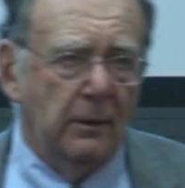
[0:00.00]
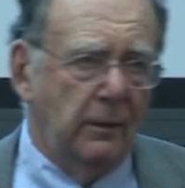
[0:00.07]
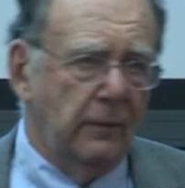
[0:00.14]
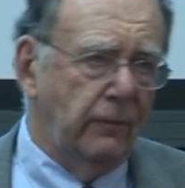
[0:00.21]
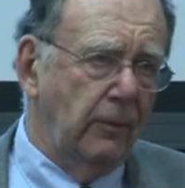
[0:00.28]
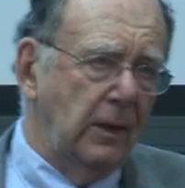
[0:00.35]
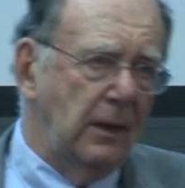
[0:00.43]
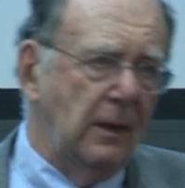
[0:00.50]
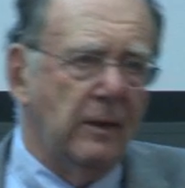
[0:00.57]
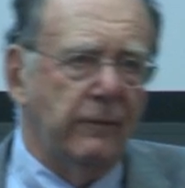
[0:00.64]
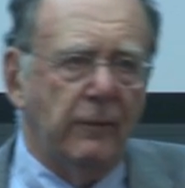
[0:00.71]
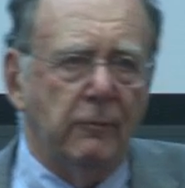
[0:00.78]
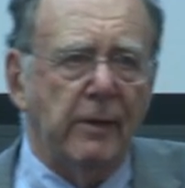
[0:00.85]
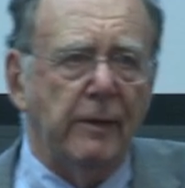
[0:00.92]
if we
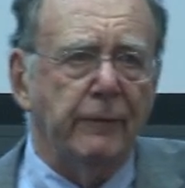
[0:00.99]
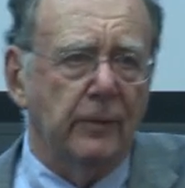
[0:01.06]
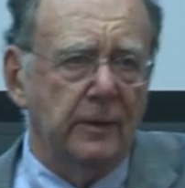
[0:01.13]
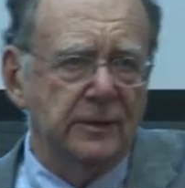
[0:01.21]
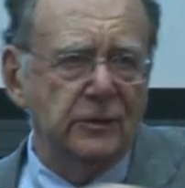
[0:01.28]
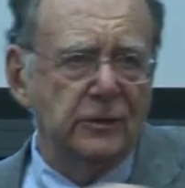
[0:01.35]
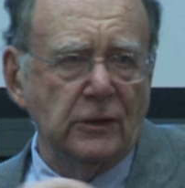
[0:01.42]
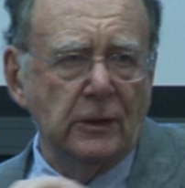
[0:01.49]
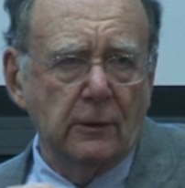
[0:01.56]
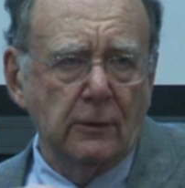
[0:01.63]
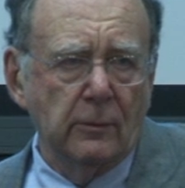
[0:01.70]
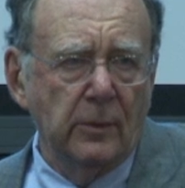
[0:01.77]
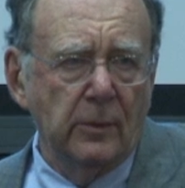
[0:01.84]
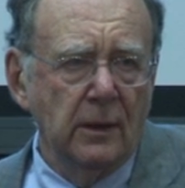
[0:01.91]
have a reference
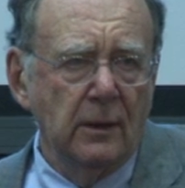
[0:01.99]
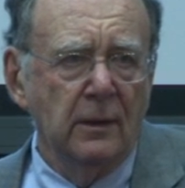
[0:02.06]
genome,